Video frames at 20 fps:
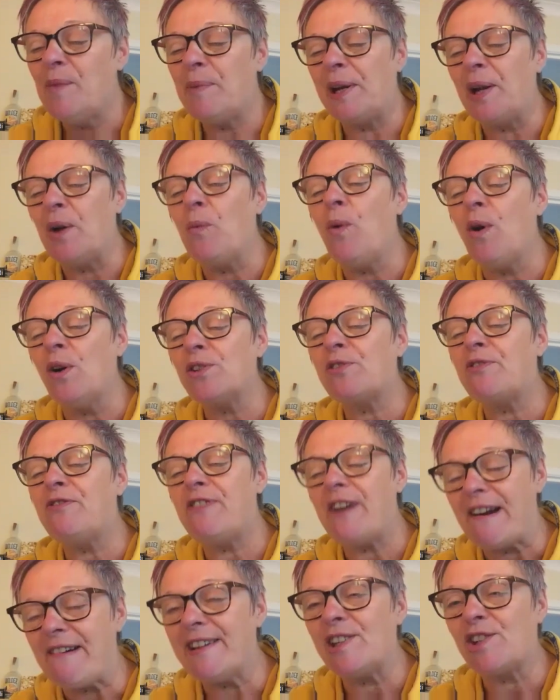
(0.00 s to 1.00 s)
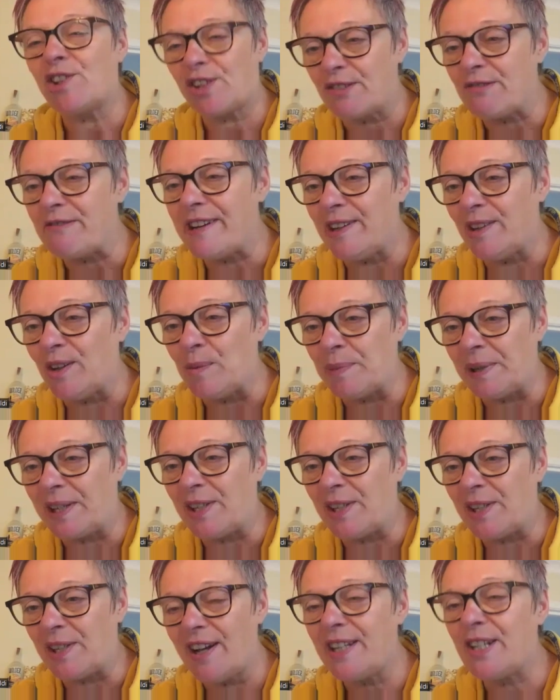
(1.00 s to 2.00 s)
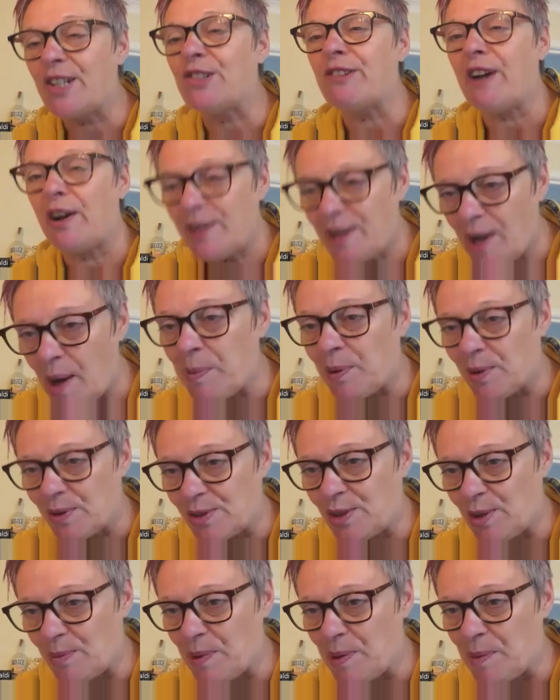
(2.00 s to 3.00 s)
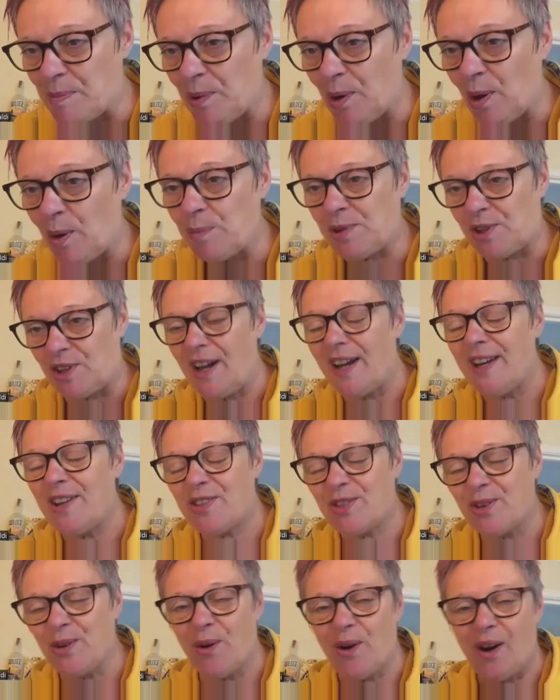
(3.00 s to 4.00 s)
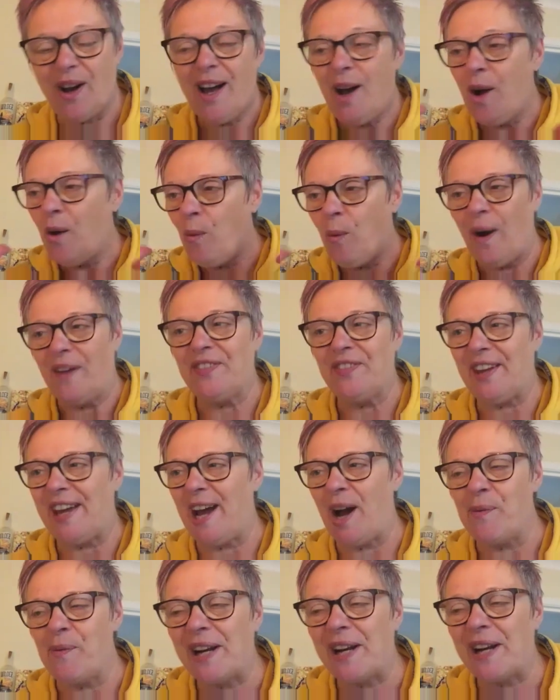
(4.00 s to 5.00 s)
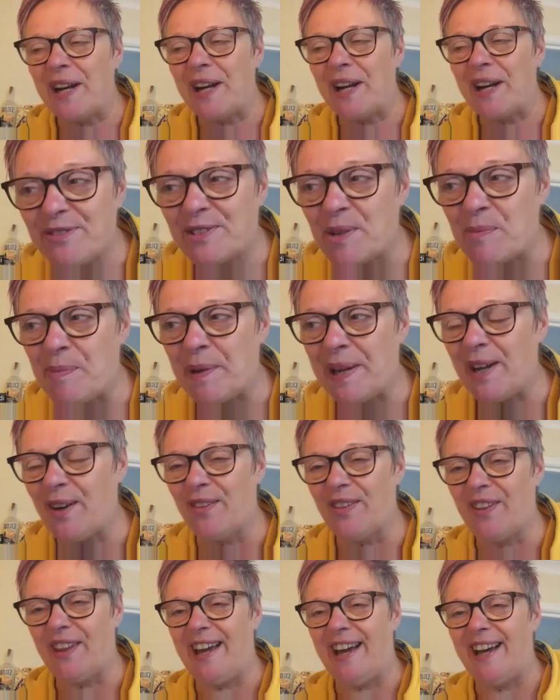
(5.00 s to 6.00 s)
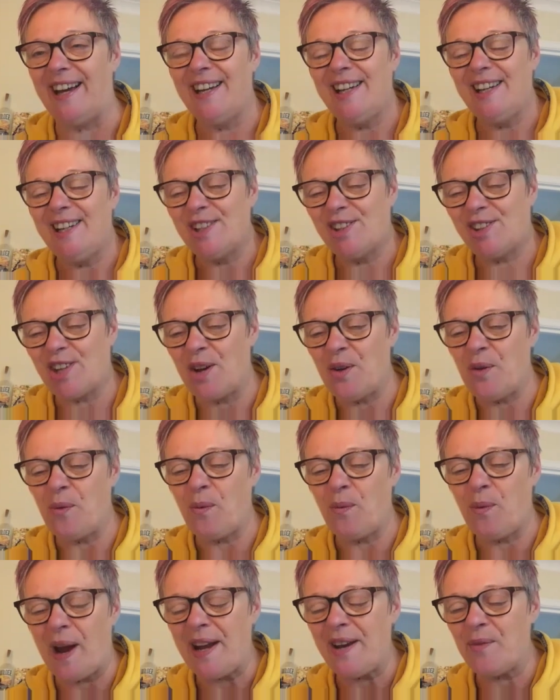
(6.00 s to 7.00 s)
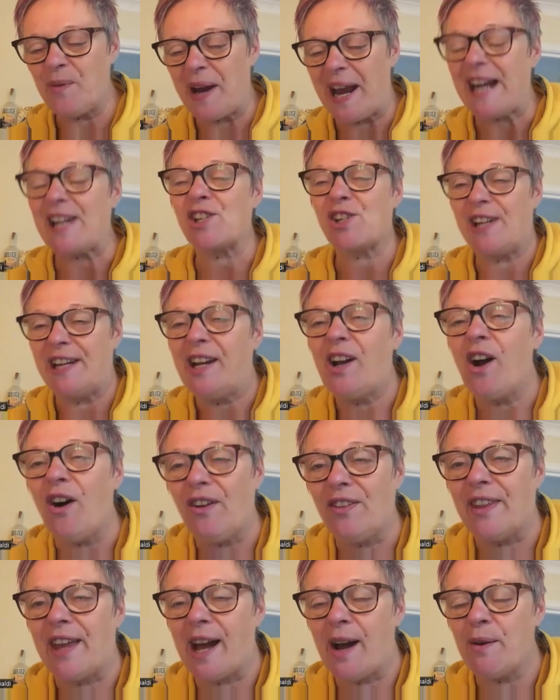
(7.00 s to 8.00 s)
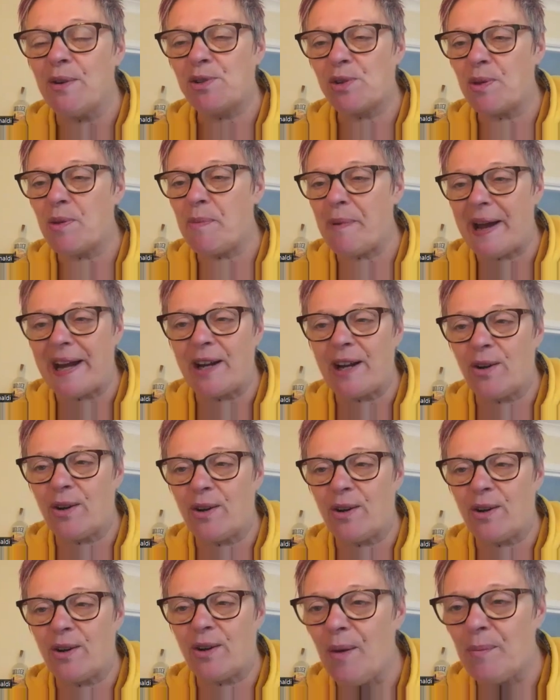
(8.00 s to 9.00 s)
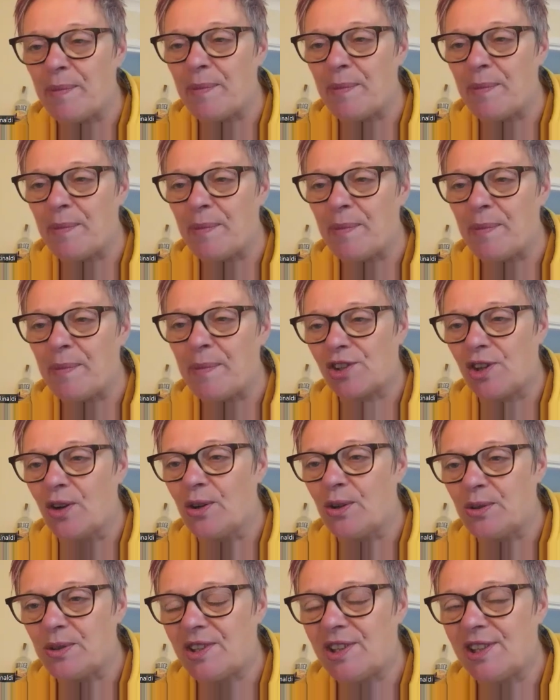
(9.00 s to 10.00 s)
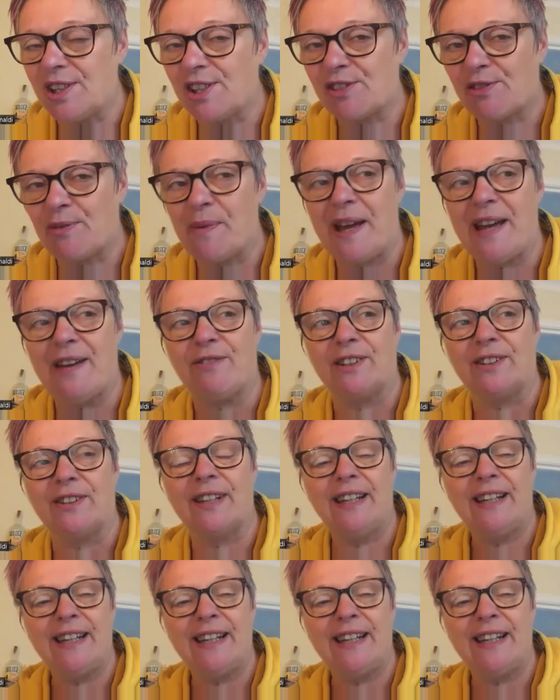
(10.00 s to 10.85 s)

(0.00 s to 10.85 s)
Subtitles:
But it was very surreal, because I'd grown up on Top of the Pops and I thought one day I would love to be on there. So when we actually got on there, I was with a band called Heartbeat with a song called Tears from Heaven.